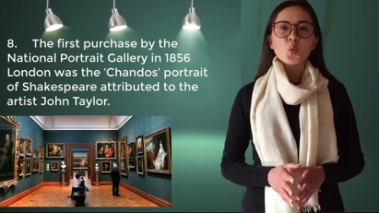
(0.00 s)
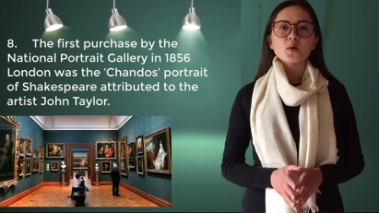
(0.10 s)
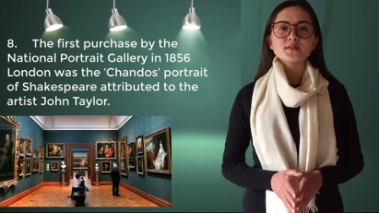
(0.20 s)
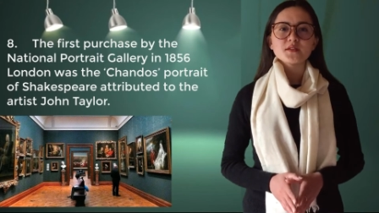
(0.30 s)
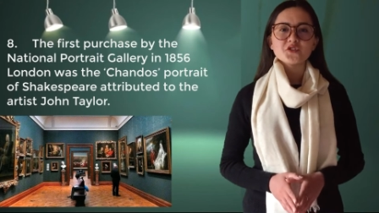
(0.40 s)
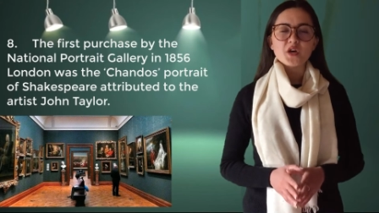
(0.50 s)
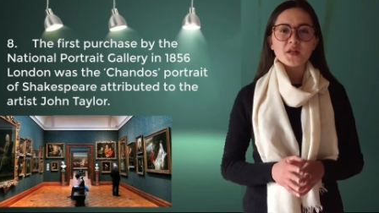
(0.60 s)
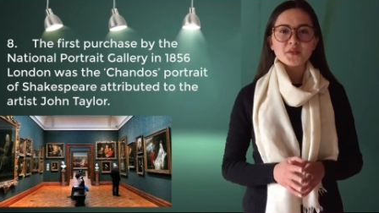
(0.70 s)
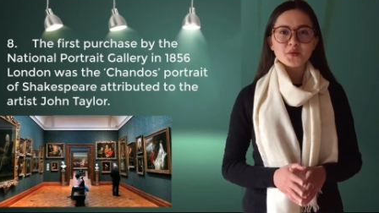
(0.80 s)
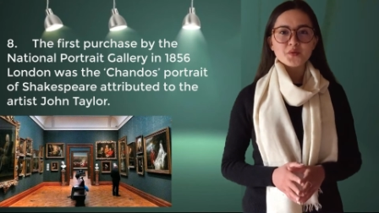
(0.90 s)
was the
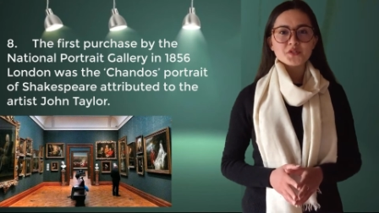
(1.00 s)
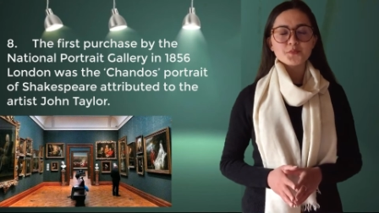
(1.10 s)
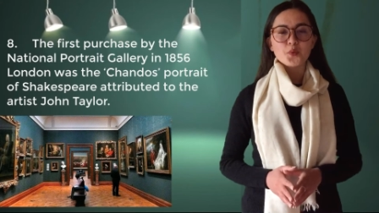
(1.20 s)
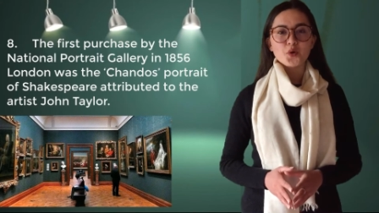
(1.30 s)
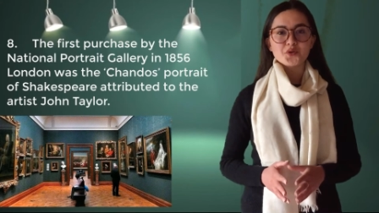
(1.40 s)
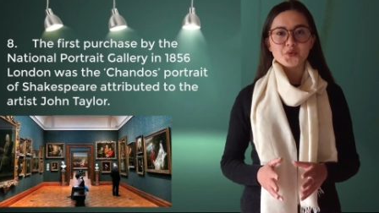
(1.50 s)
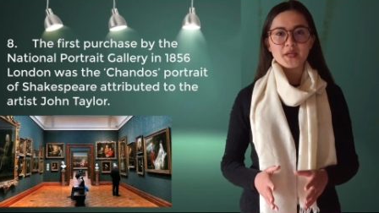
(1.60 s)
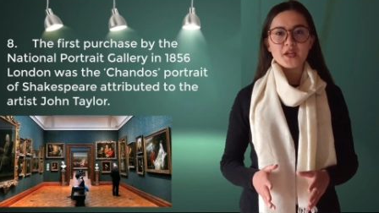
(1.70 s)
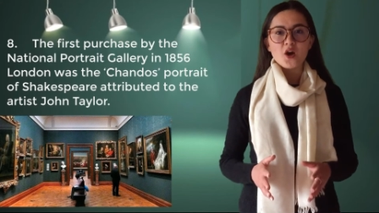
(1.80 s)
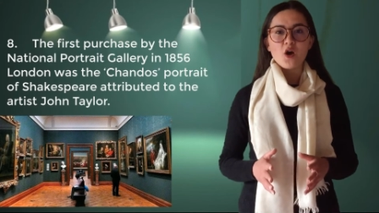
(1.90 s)
Chandos
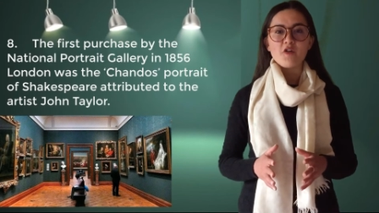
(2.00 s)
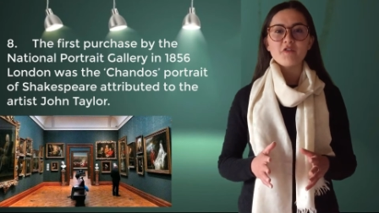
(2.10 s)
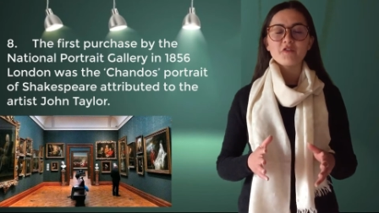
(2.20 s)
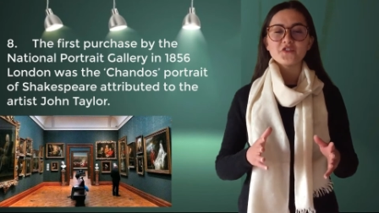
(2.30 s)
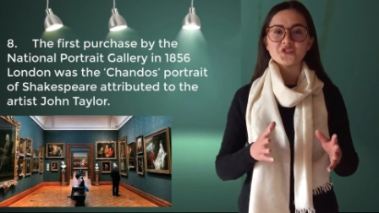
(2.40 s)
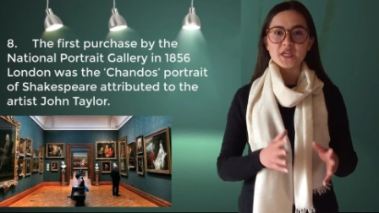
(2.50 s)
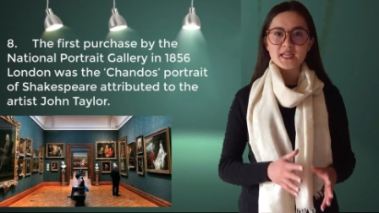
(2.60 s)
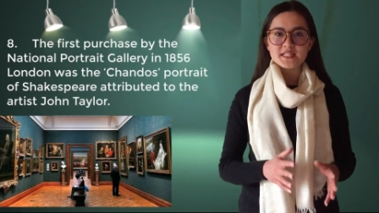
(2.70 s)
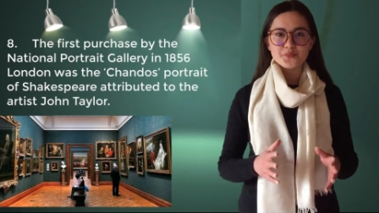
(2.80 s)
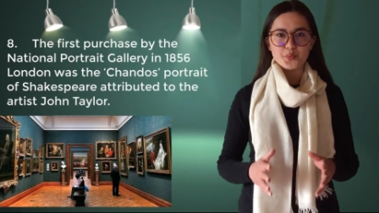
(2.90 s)
portrait of
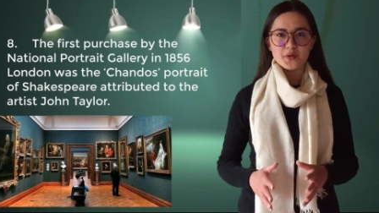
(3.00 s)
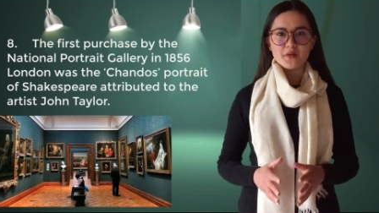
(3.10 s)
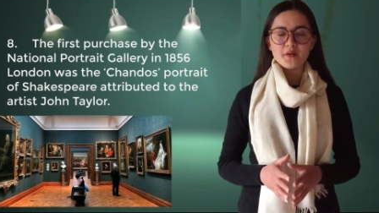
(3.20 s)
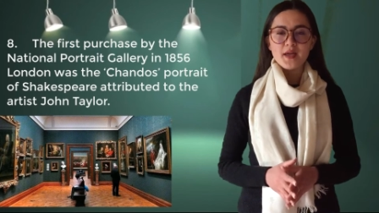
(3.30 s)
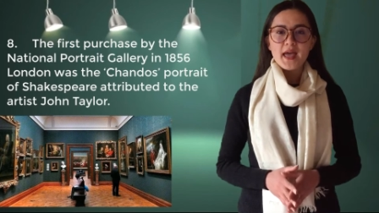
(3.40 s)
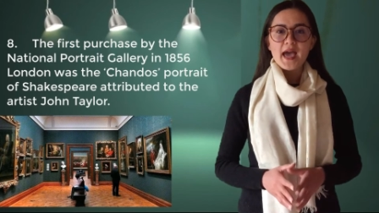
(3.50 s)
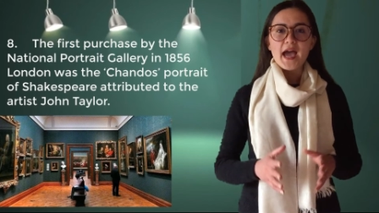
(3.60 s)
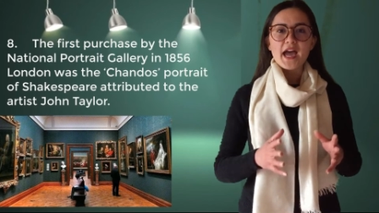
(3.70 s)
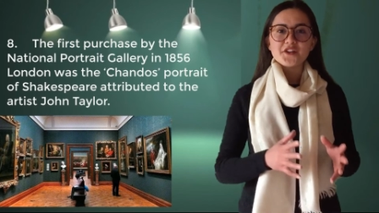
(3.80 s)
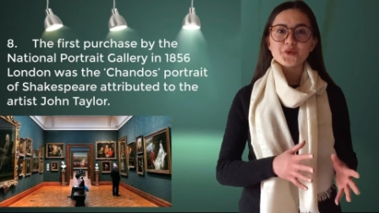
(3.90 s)
Shakespeare
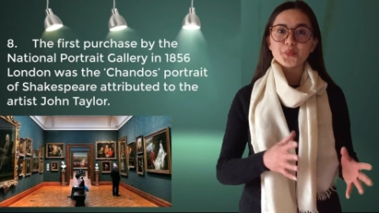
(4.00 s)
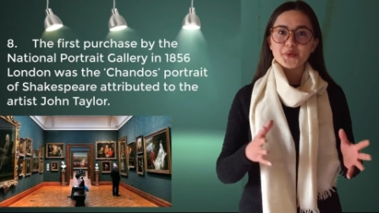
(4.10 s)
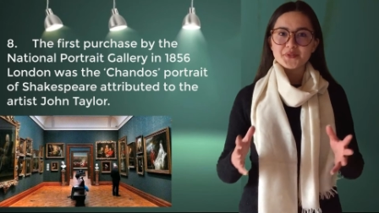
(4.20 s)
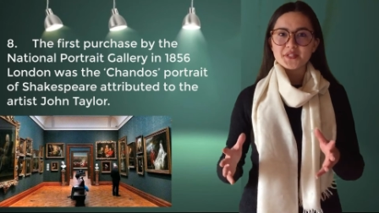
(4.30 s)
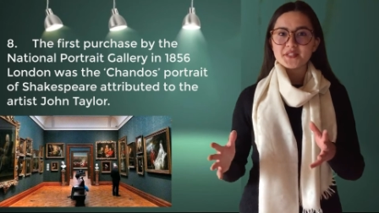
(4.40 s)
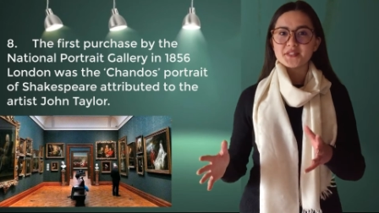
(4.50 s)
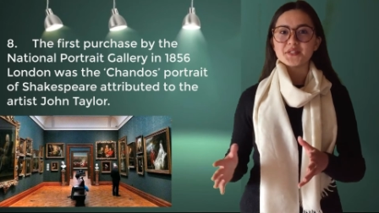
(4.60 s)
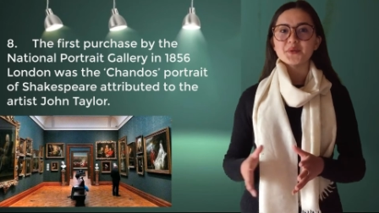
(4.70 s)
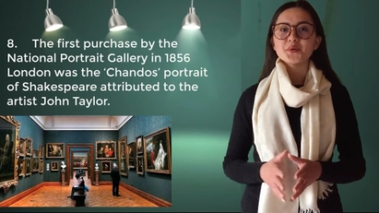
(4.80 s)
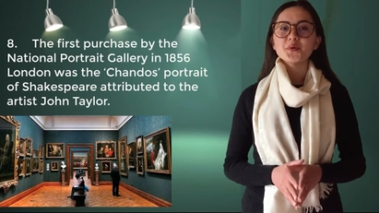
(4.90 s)
attributed
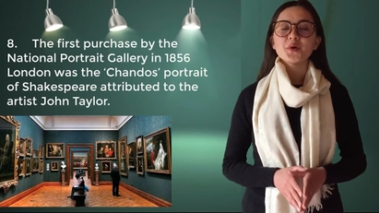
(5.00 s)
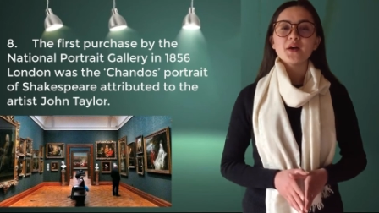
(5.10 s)
to